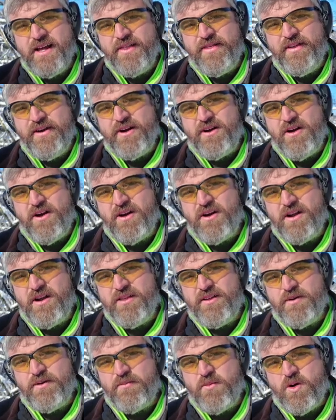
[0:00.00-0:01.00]
There are
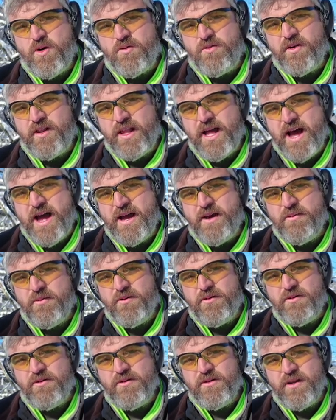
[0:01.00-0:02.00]
other more
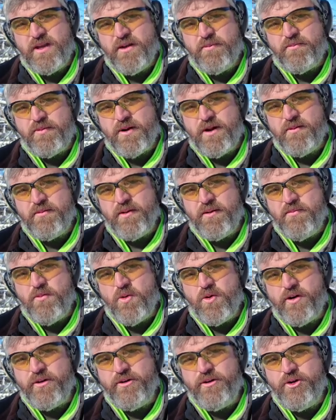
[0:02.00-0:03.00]
reliable and probably
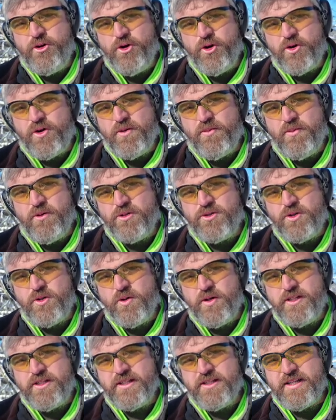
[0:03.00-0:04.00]
more durable
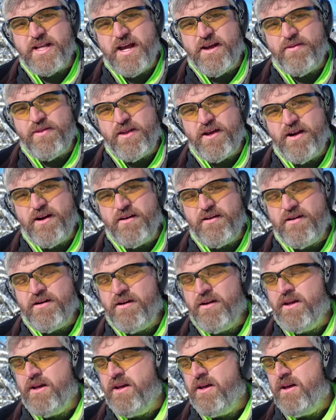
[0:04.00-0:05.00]
choices out there
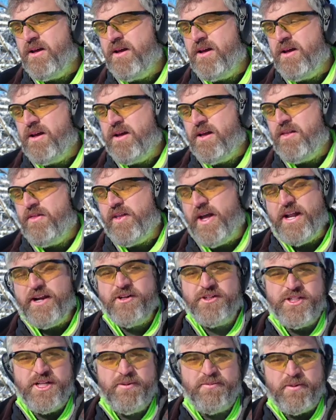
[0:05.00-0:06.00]
that
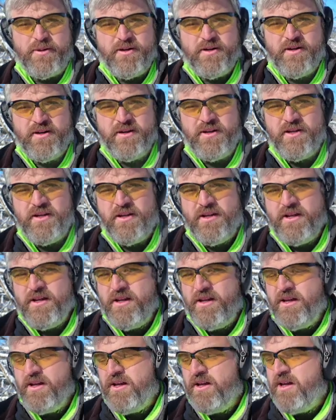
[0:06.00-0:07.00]
are cheaper.
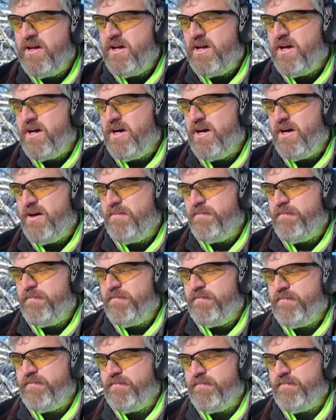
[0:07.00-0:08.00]
You
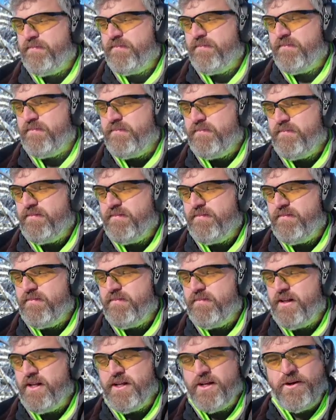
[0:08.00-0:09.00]

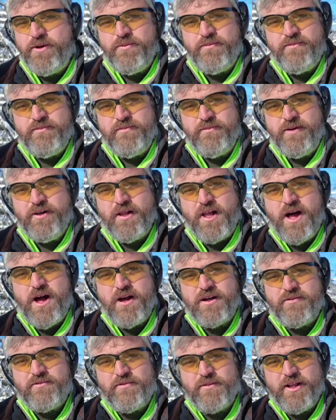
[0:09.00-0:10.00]
know,
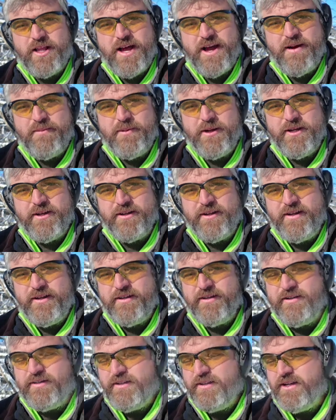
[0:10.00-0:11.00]
Glock
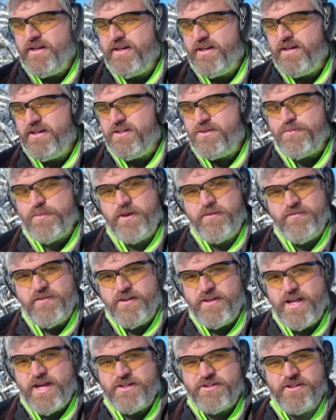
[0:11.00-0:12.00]
reliability,
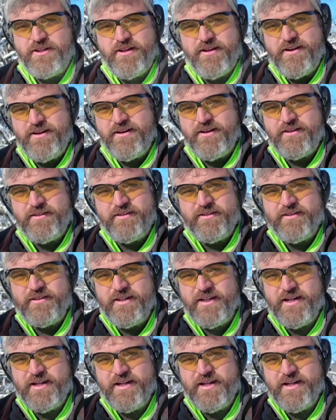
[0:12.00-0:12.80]
Springfield Echelon,